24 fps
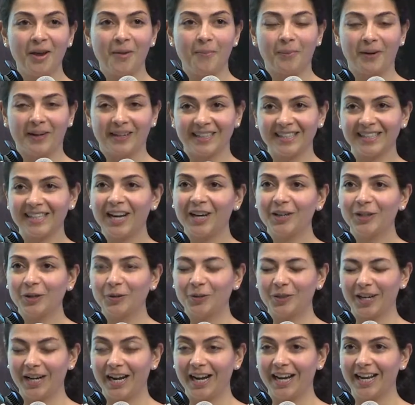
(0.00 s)
But I can tell you
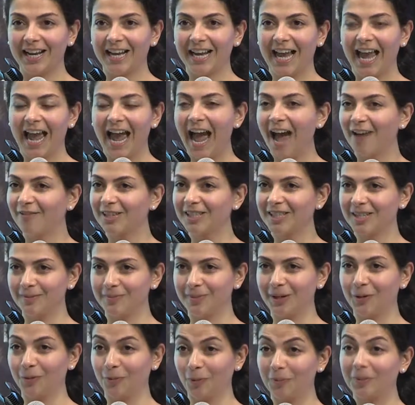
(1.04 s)
that having
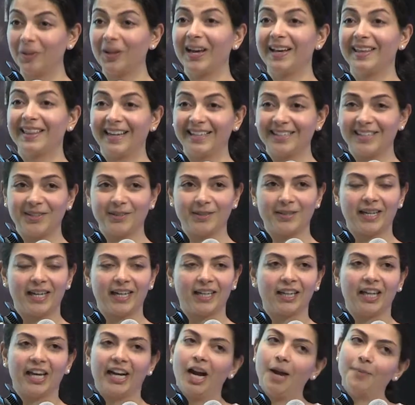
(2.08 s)
somebody reply that to you saying
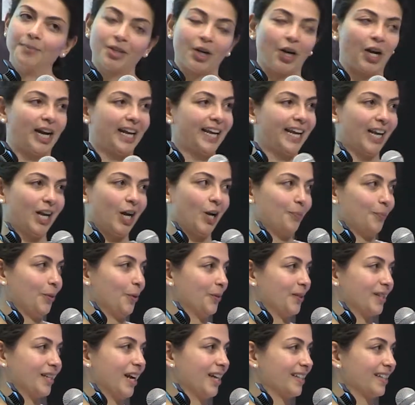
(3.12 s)
like, I'm sorry, I can't help you,
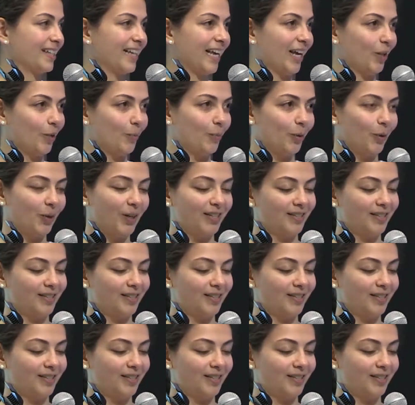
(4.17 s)
it's not scalable,